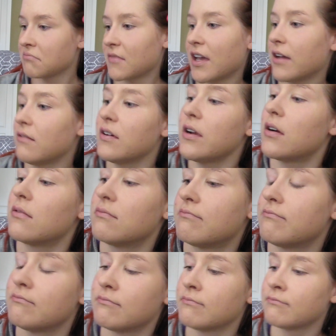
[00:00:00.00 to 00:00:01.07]
don't know,
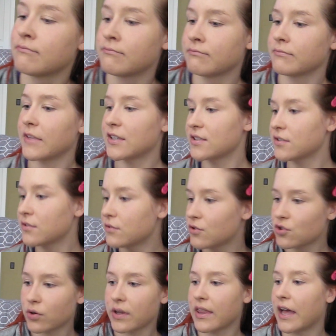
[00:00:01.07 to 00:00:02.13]
I still
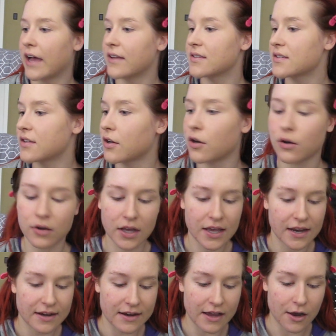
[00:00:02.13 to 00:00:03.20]
enjoy that. So
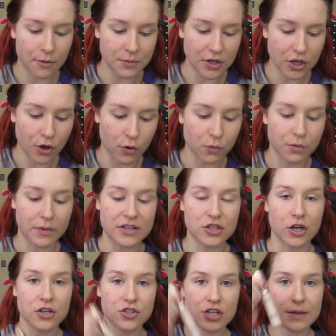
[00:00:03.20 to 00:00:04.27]
now I'm gonna go in with my
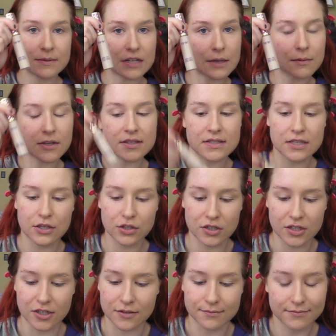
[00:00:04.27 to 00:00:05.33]
Tarte Shape Tape
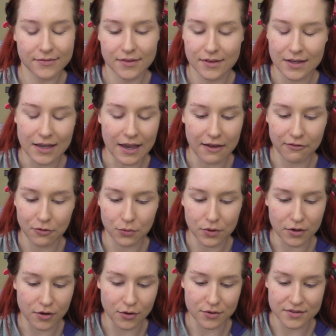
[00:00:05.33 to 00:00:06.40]
Concealer.
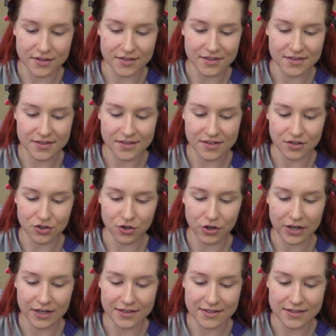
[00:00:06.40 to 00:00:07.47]
Everyone knows this is such a
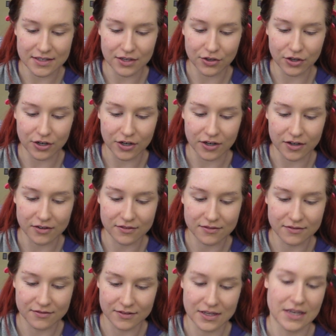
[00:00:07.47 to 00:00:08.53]
great concealer.
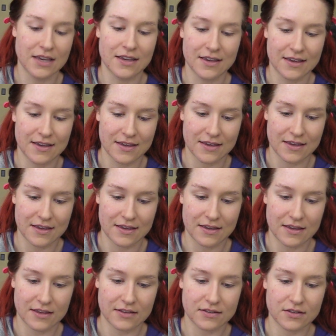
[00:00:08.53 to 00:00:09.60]

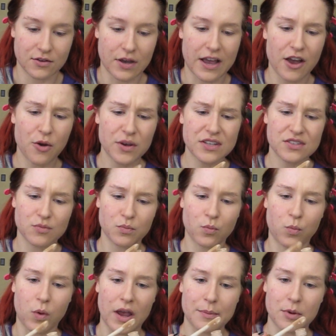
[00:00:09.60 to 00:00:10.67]
And so I always
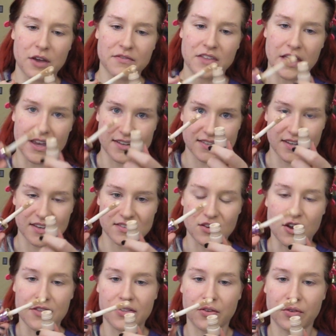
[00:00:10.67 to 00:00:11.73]
wipe off the excess
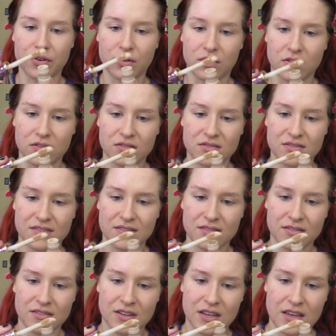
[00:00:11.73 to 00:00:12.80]
on the little
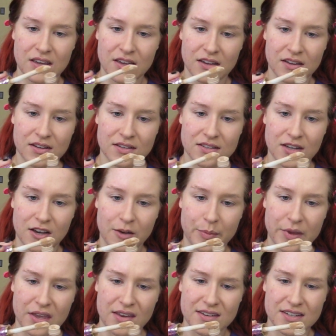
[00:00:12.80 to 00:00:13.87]
top
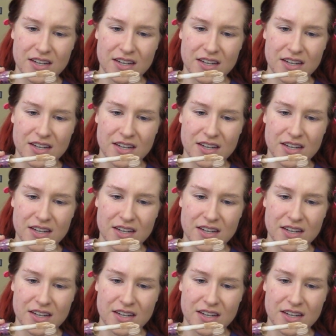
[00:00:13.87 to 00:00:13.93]
end